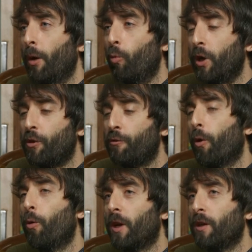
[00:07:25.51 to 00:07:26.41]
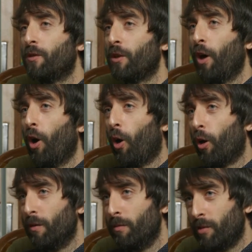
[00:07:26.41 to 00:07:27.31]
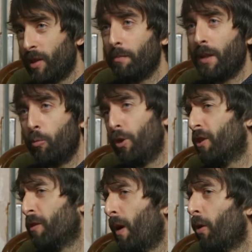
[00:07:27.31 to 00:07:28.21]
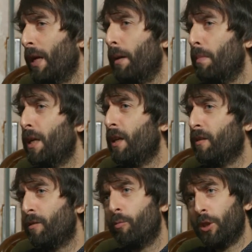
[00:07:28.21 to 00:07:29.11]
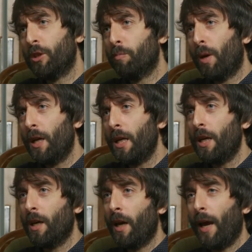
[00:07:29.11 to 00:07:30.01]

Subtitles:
which focus on something which is merely a means, which is money,